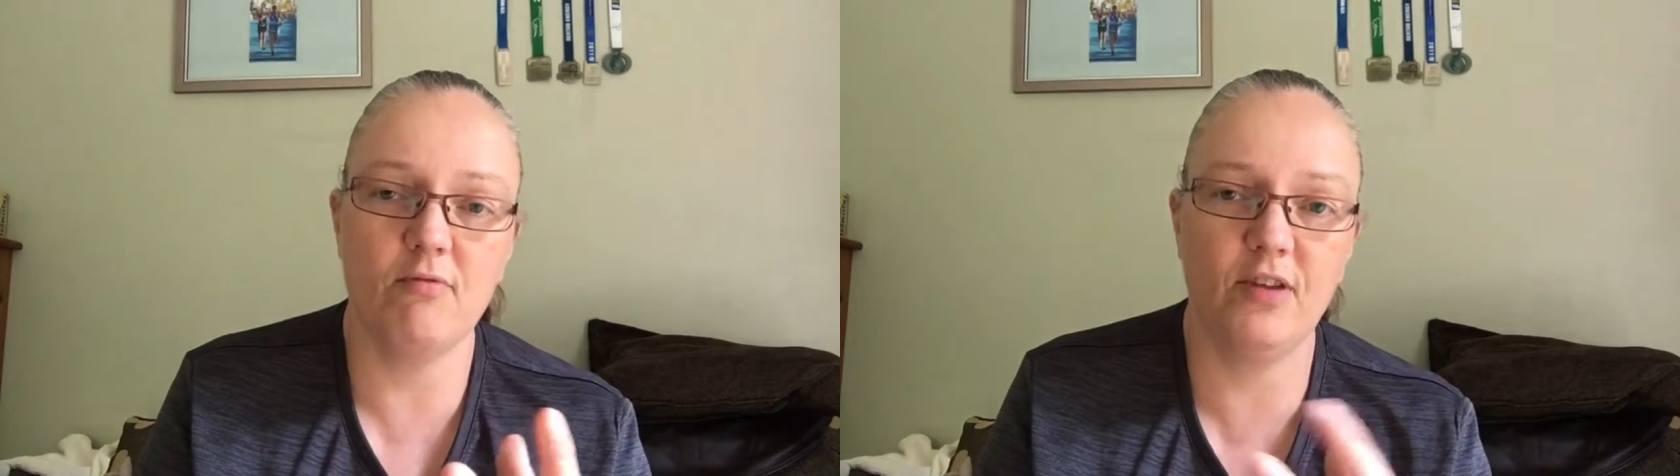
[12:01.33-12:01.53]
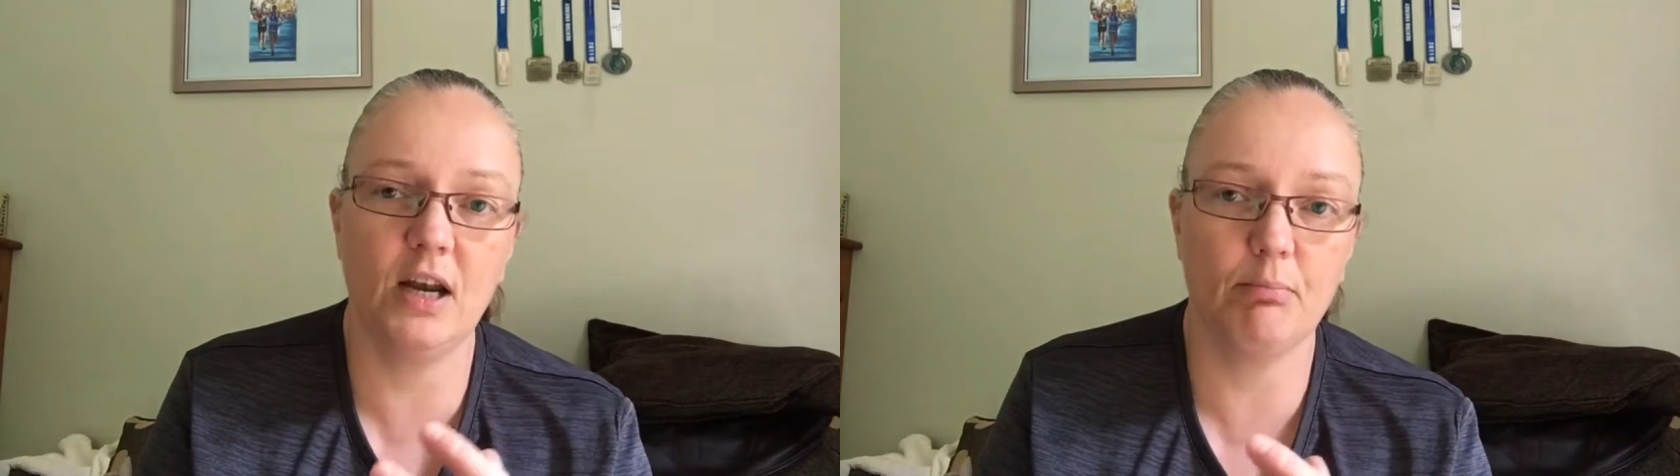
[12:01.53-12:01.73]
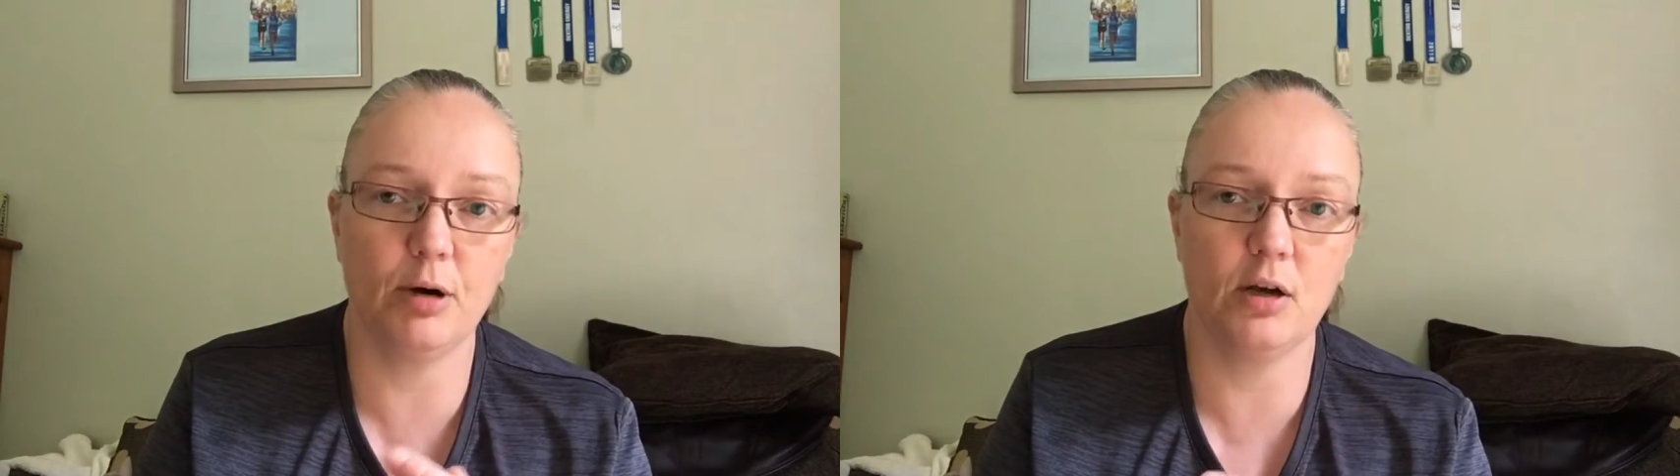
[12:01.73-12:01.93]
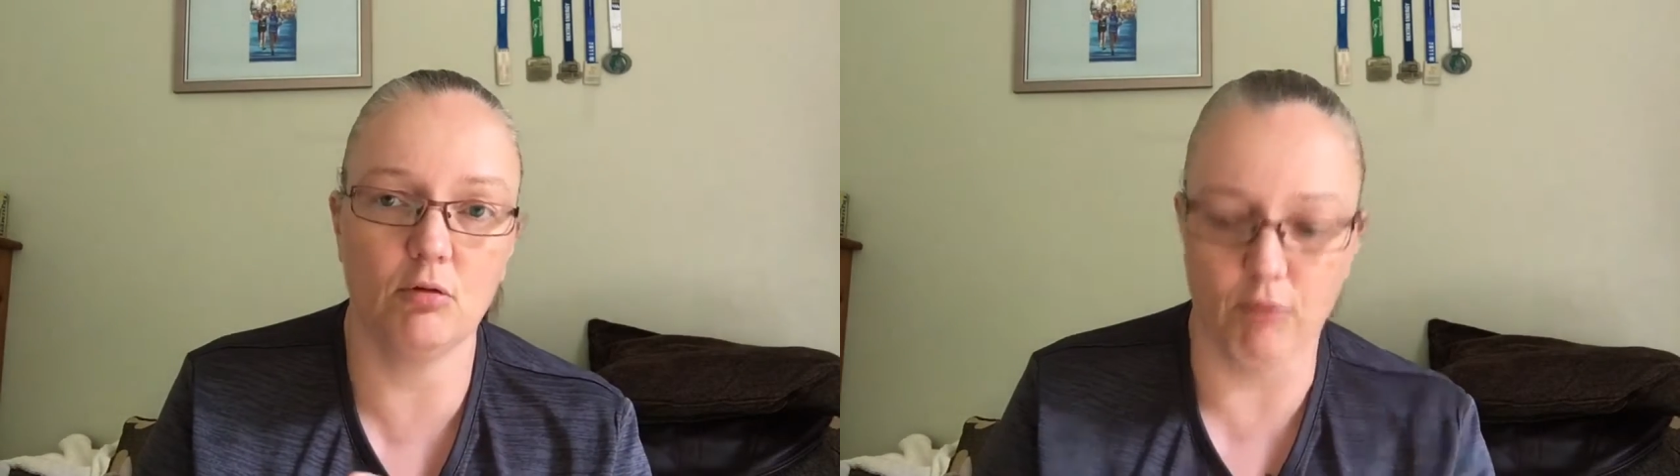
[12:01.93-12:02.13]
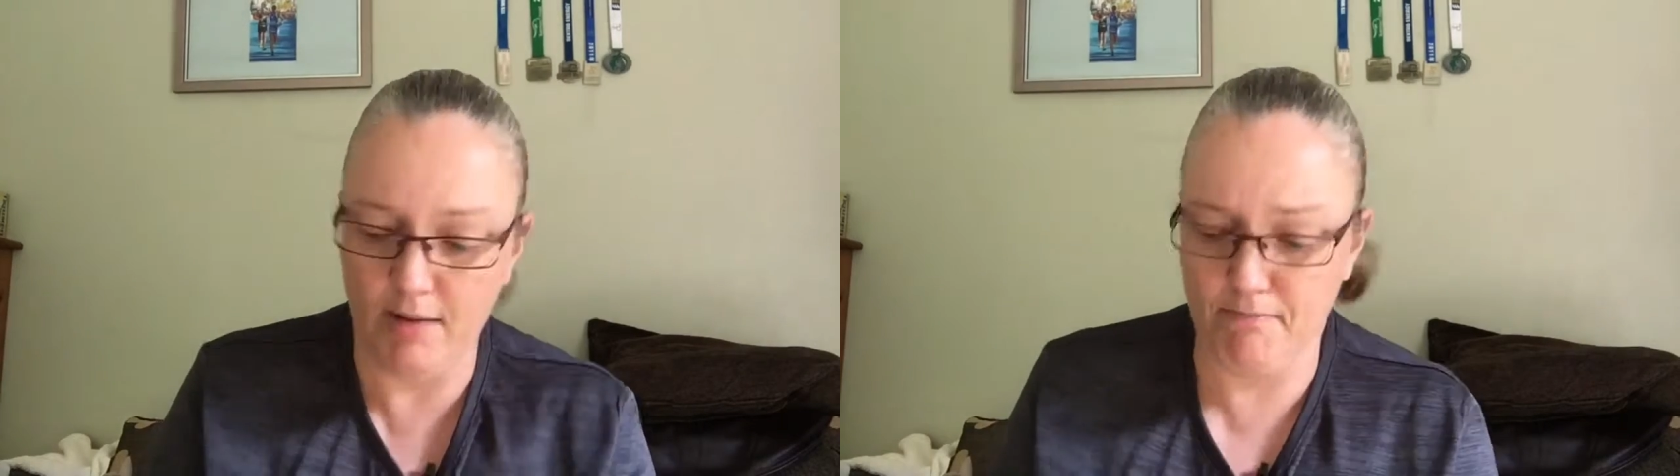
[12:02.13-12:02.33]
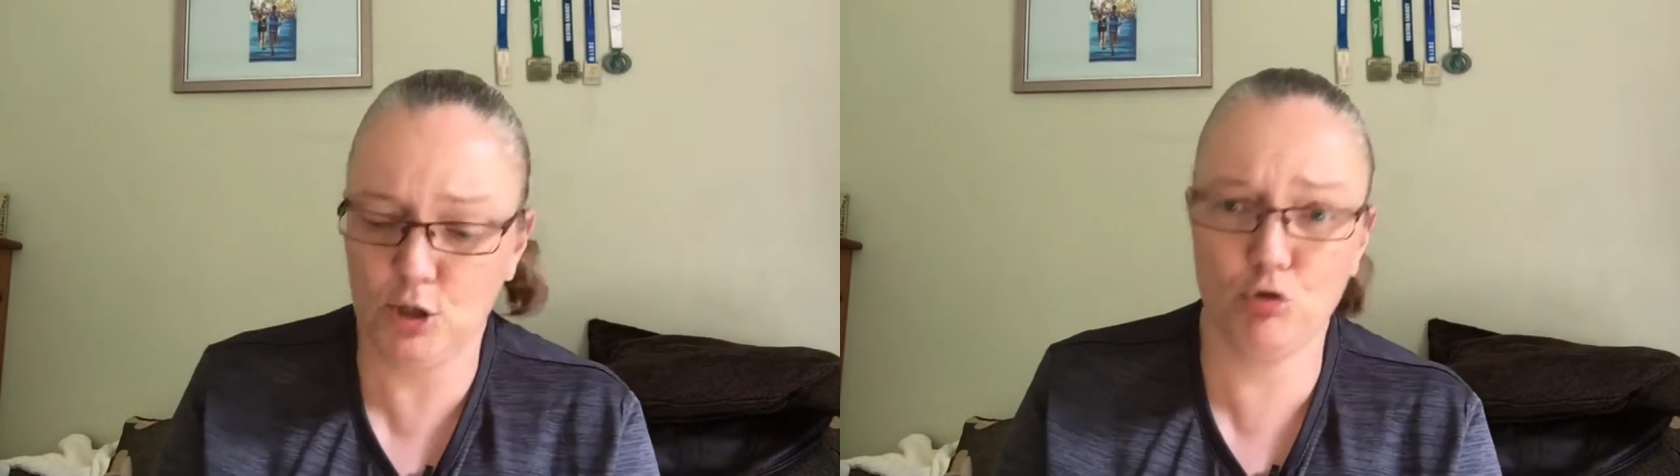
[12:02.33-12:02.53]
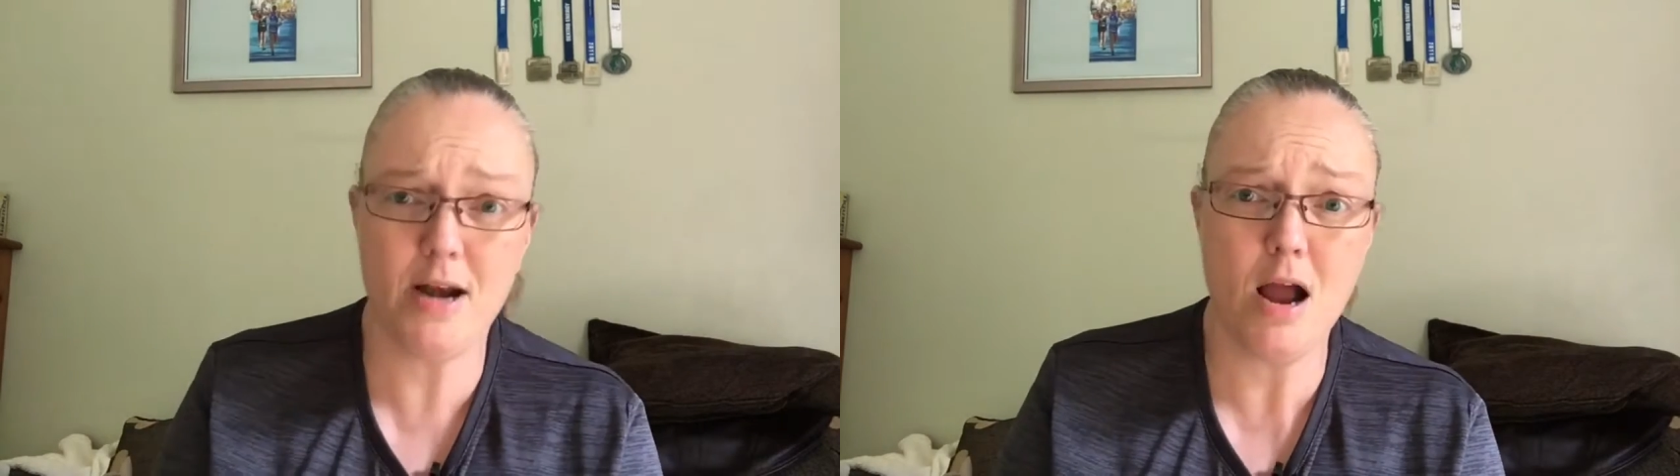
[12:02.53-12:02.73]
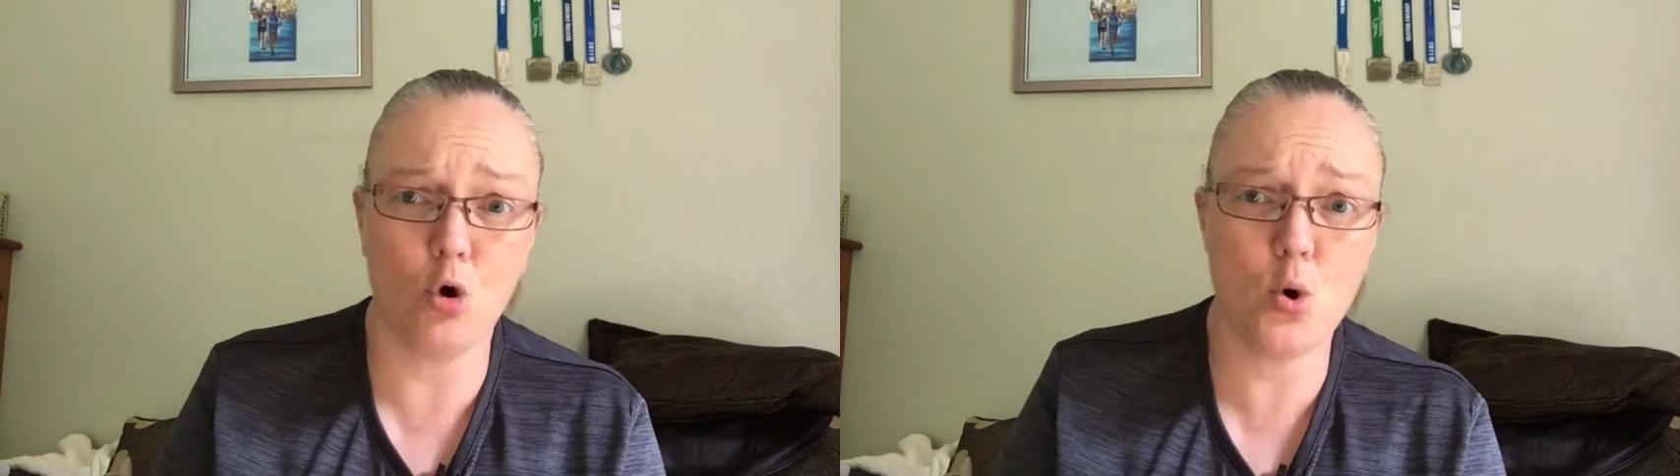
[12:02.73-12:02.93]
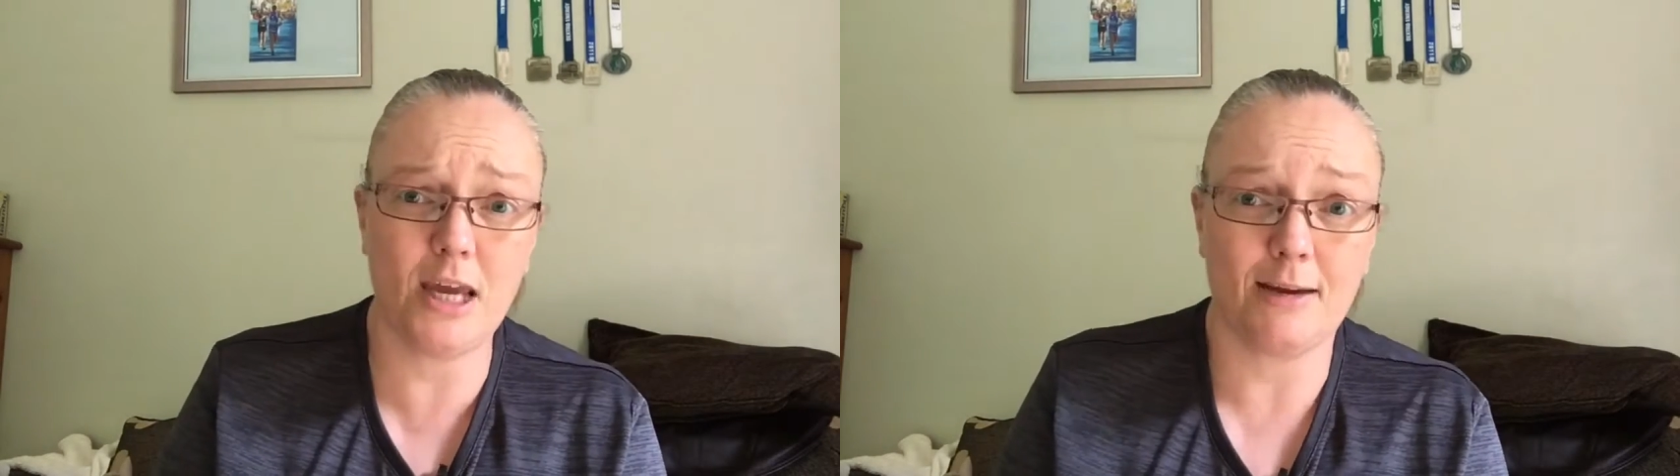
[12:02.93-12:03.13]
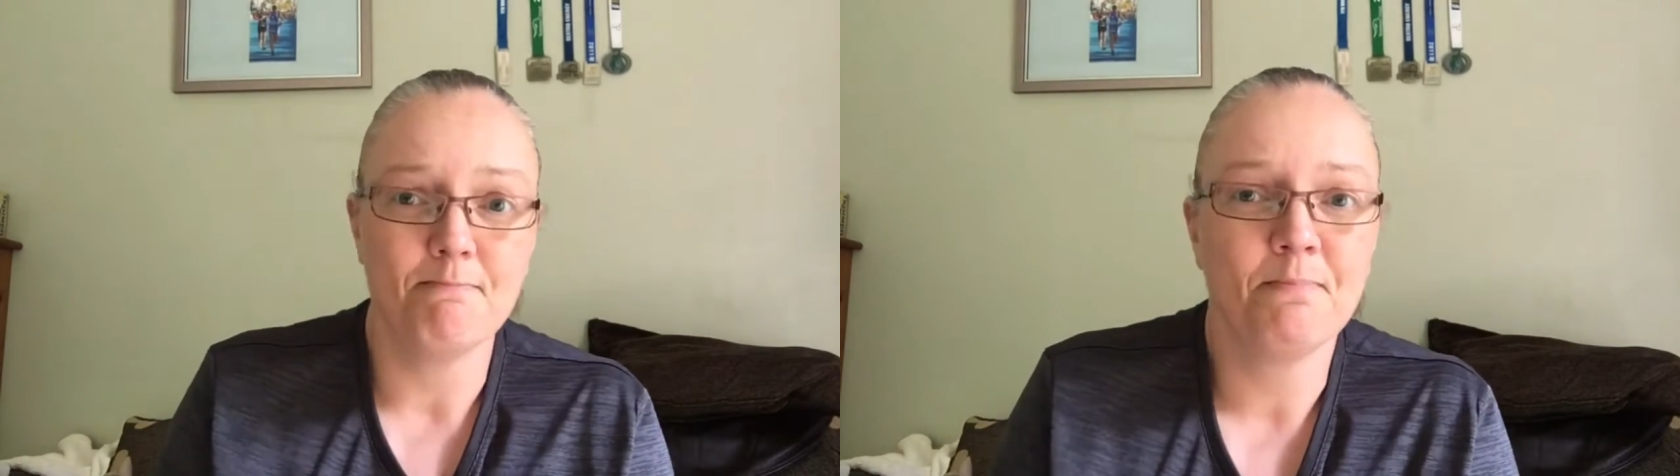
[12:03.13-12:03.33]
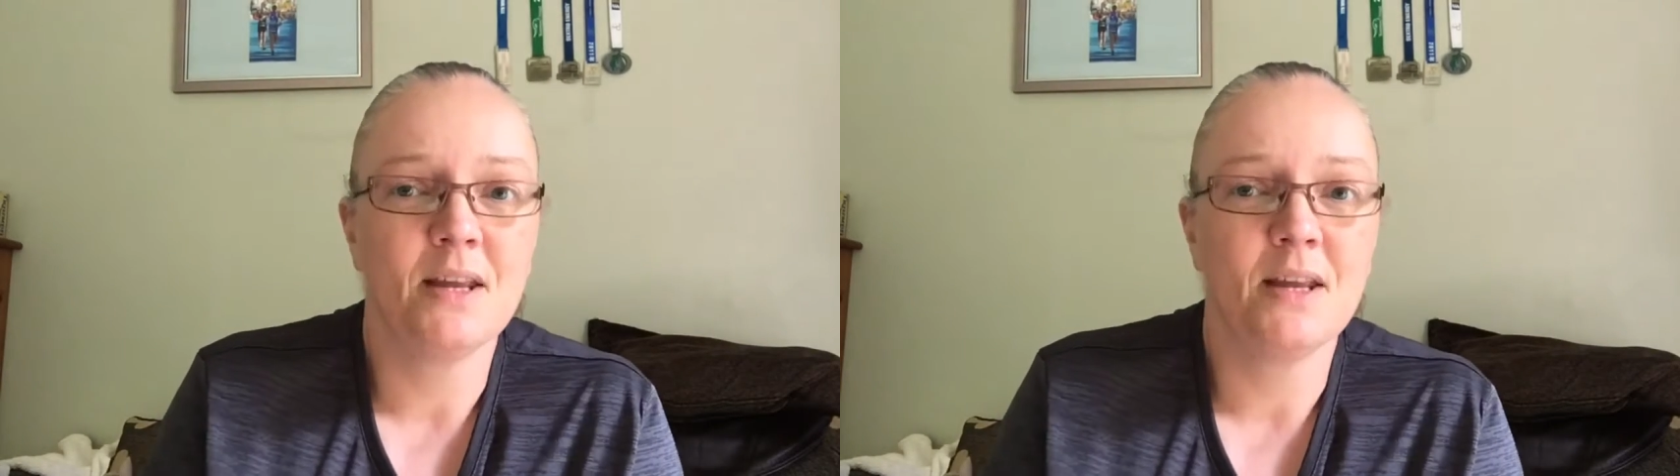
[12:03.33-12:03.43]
feeling pretty good, right, measure it now, quick.